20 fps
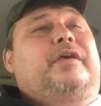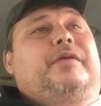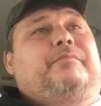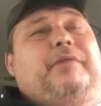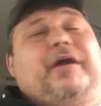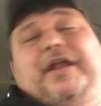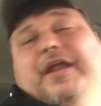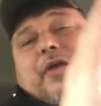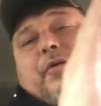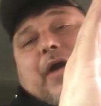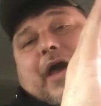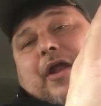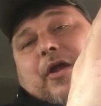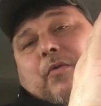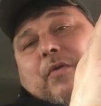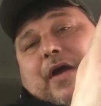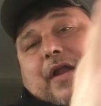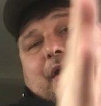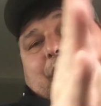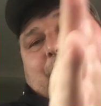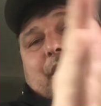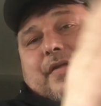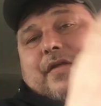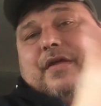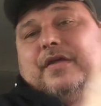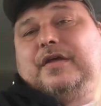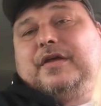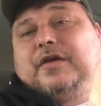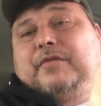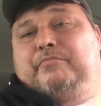But anyway, I don't want to
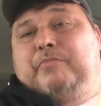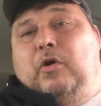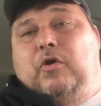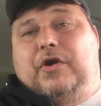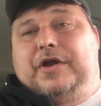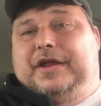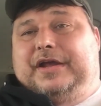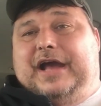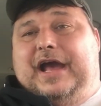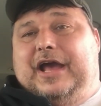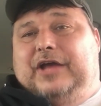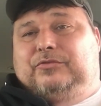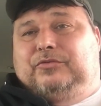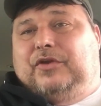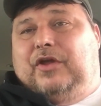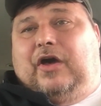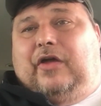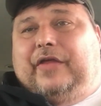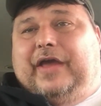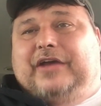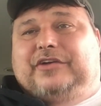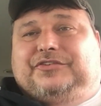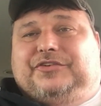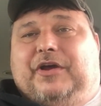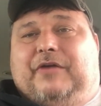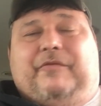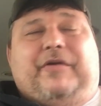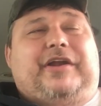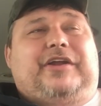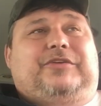bore you guys with all that
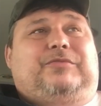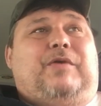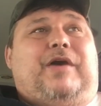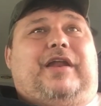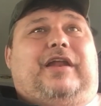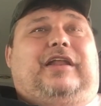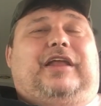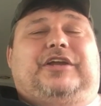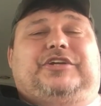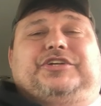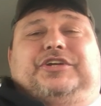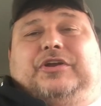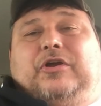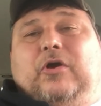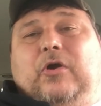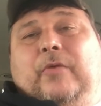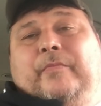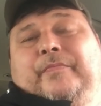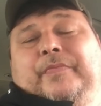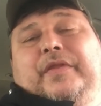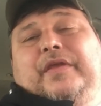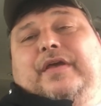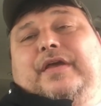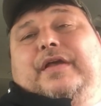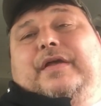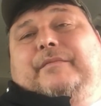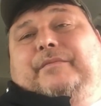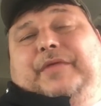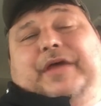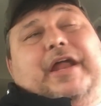stuff. I just want to let you know
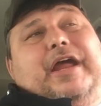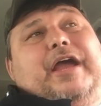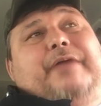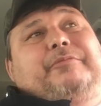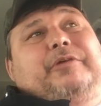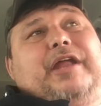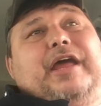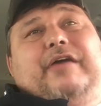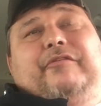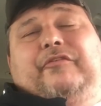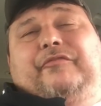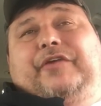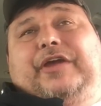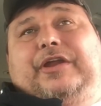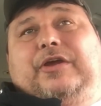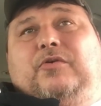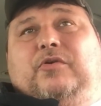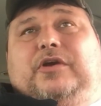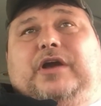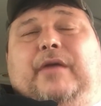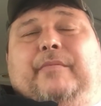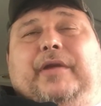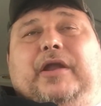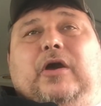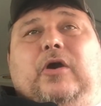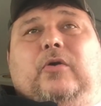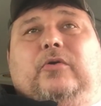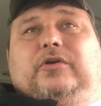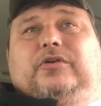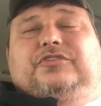that I am going to have a video coming
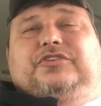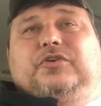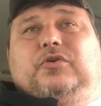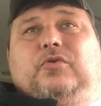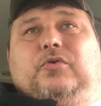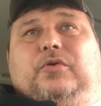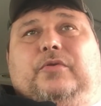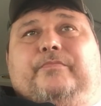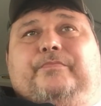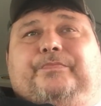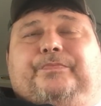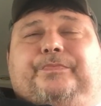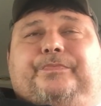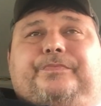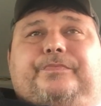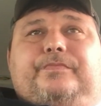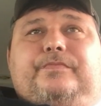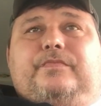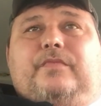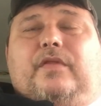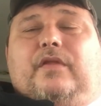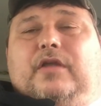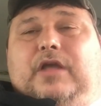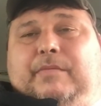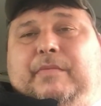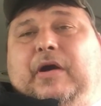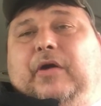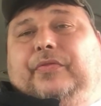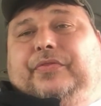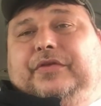out soon
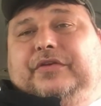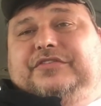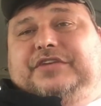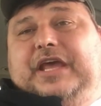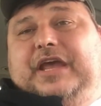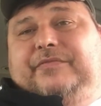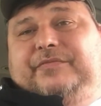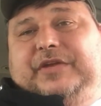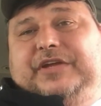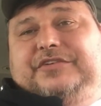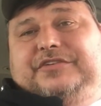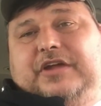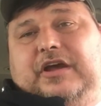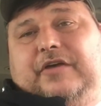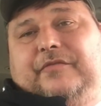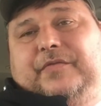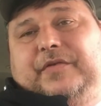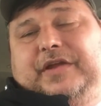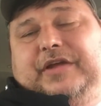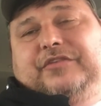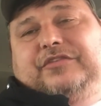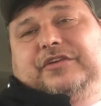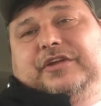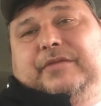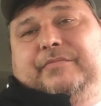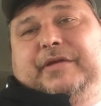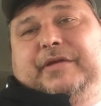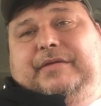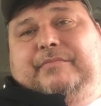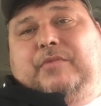about the safety stuff, and this is going
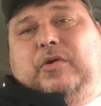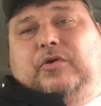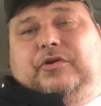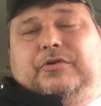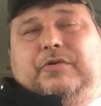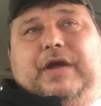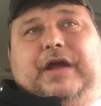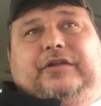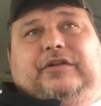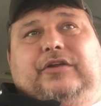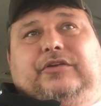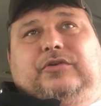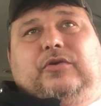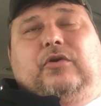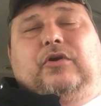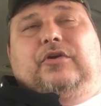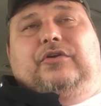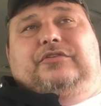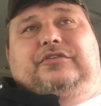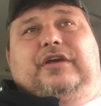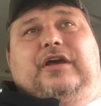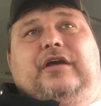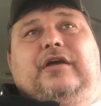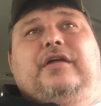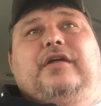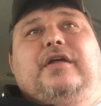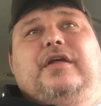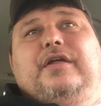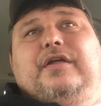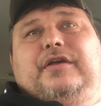to more directed towards,
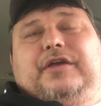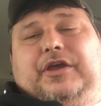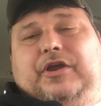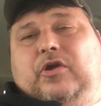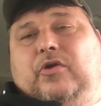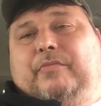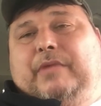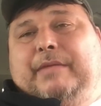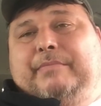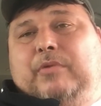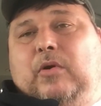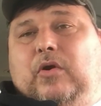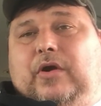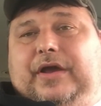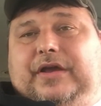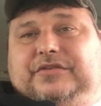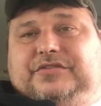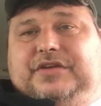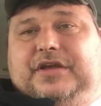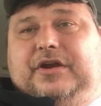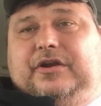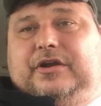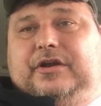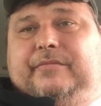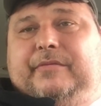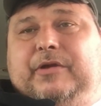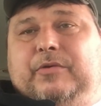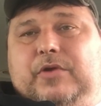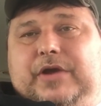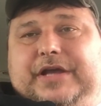you know, my boys that are going to
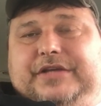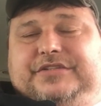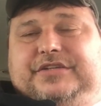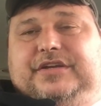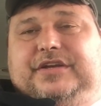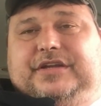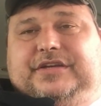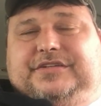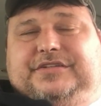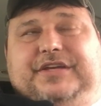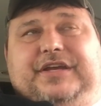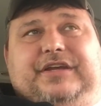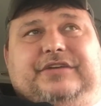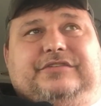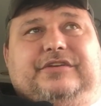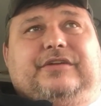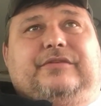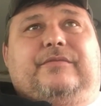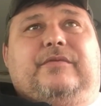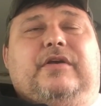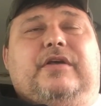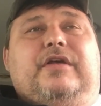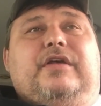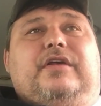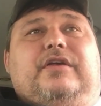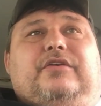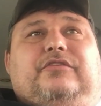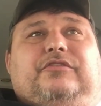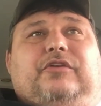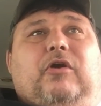be racing this season.
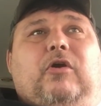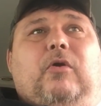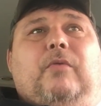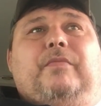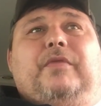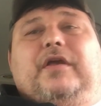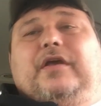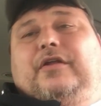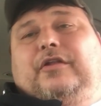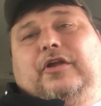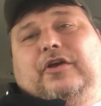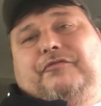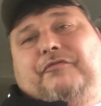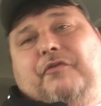So look